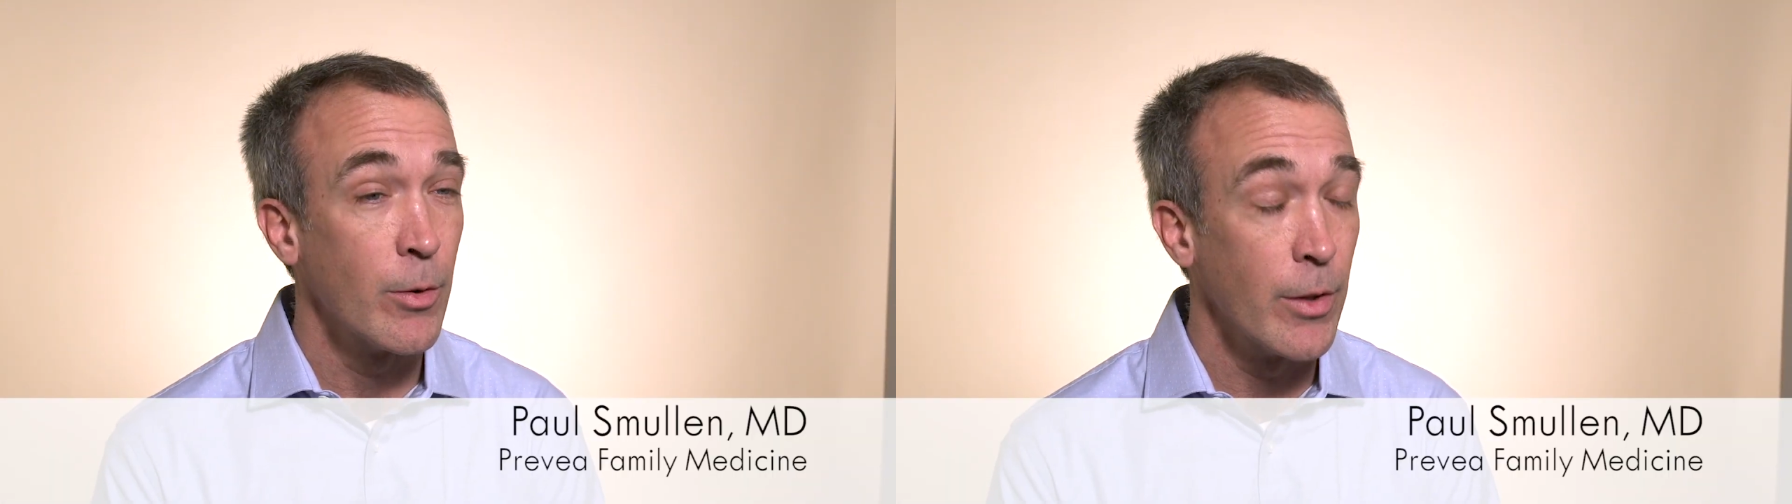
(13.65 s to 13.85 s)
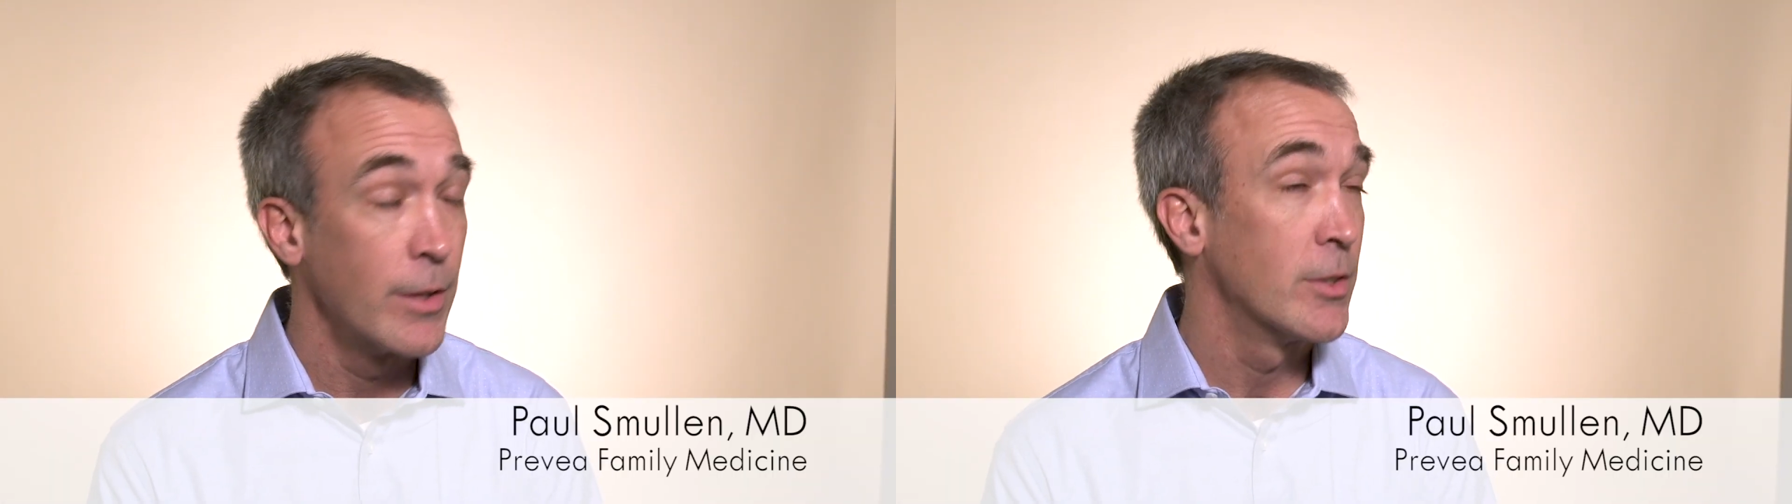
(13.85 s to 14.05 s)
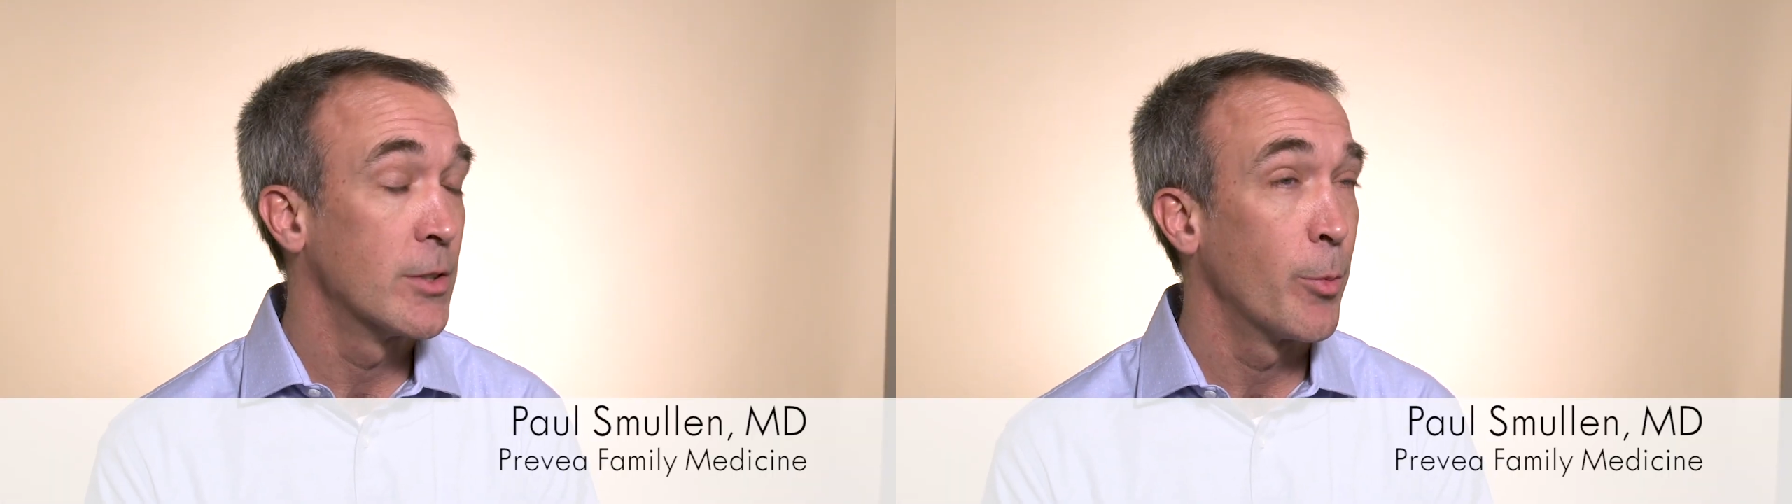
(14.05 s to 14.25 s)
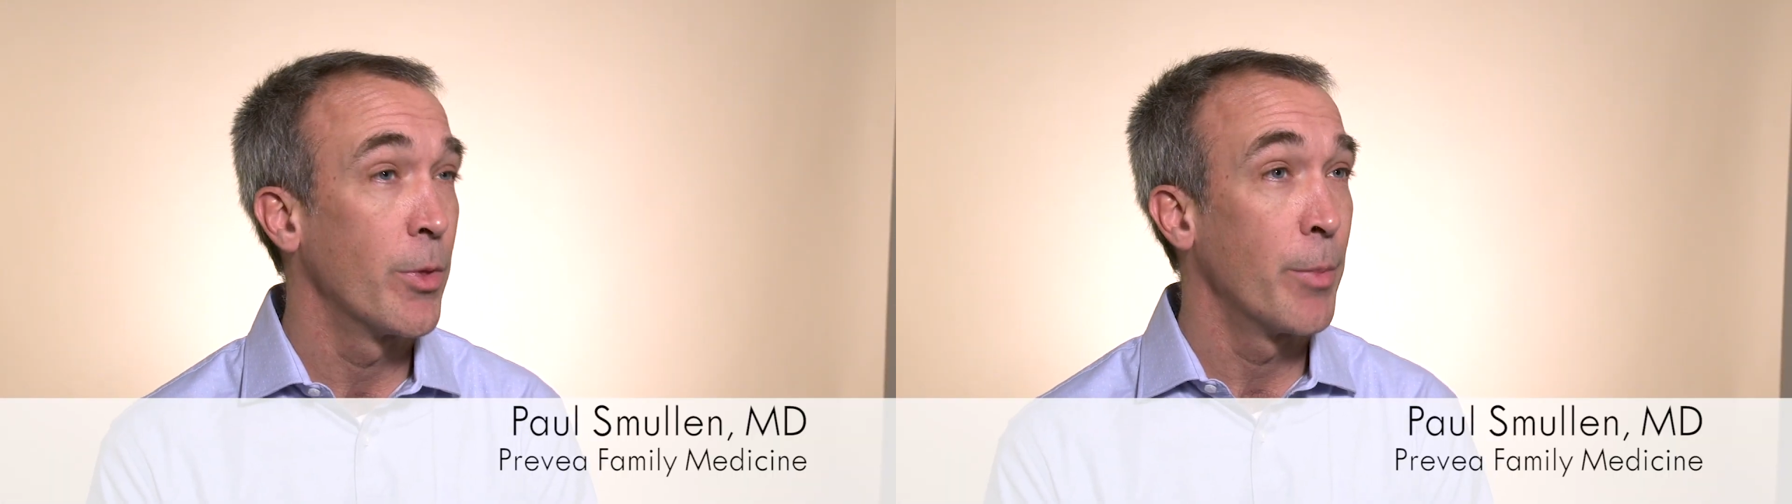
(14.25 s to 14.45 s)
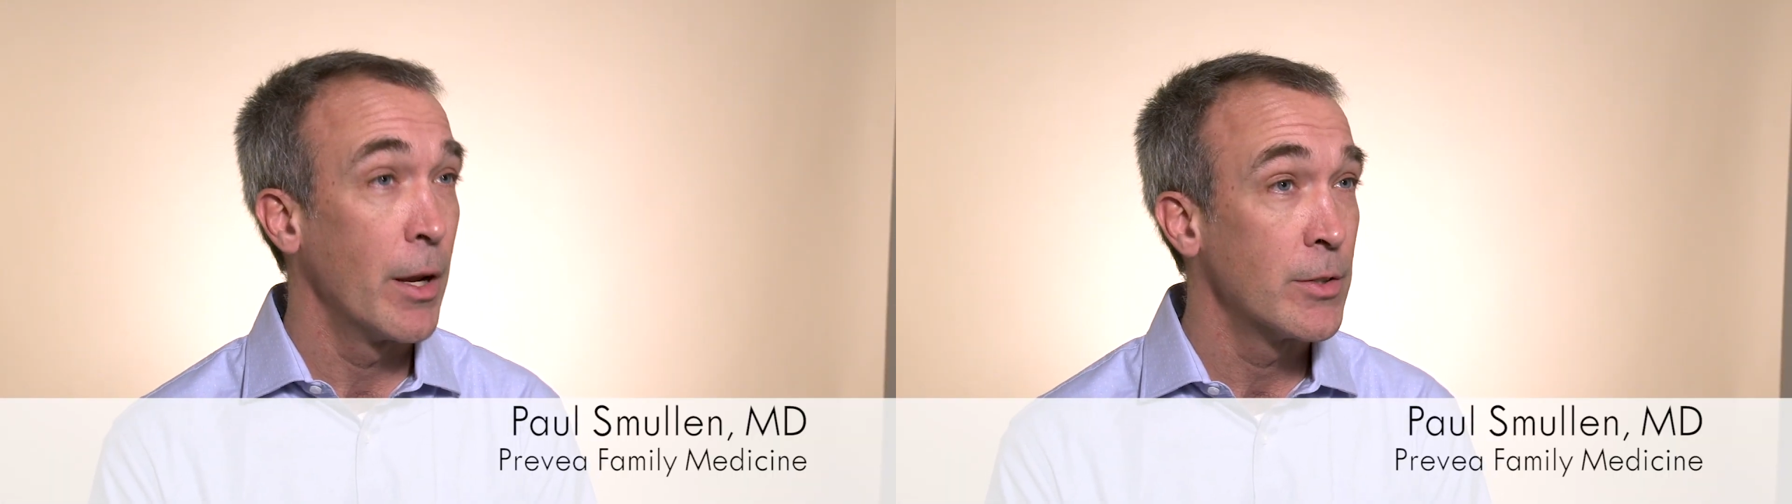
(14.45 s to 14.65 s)
relationship with
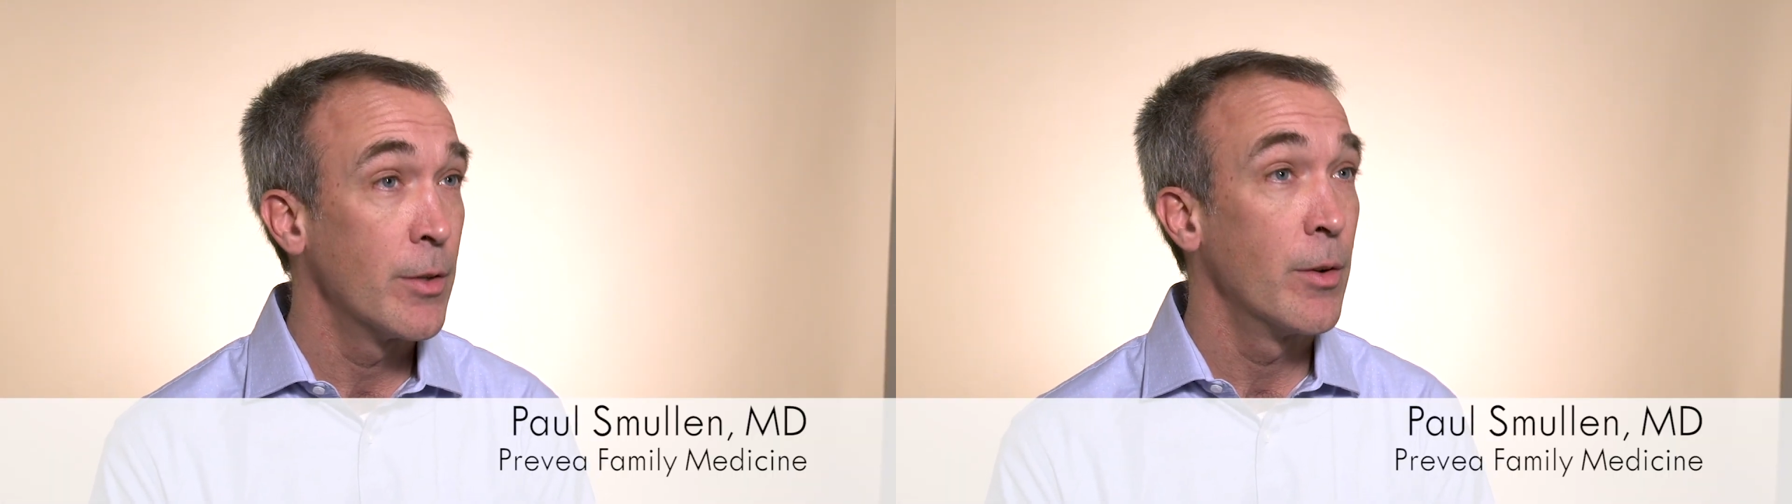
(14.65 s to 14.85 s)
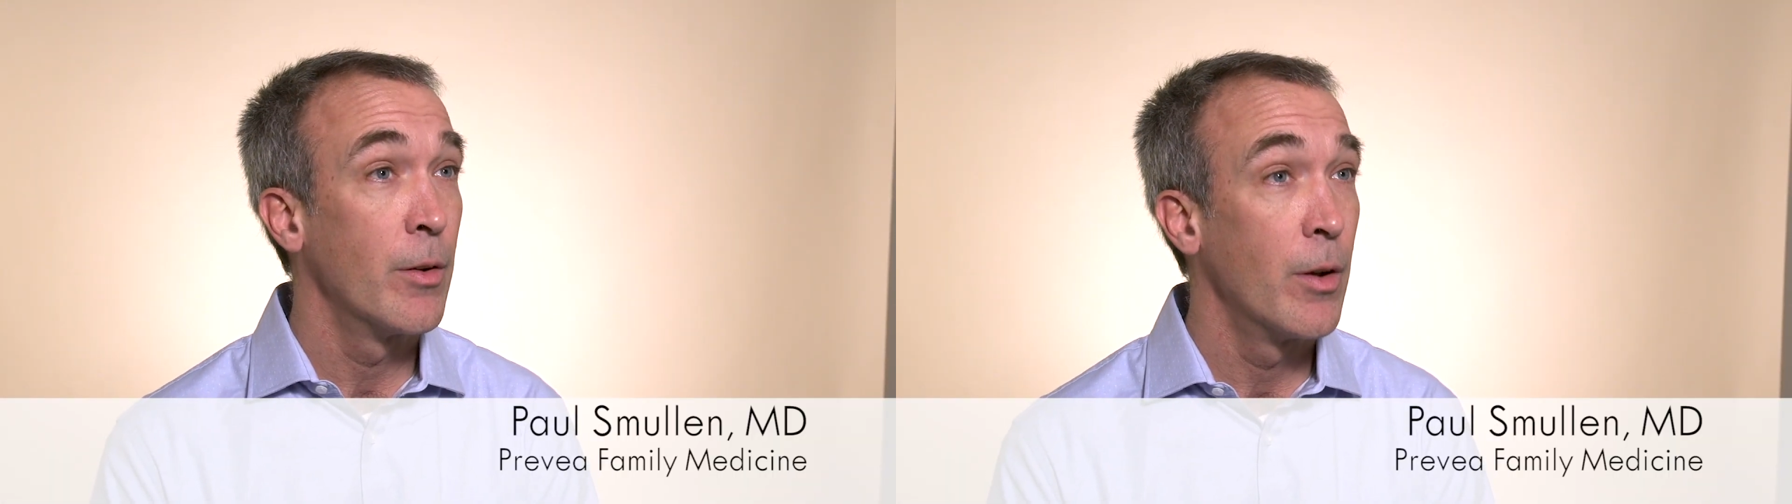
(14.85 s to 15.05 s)
the patient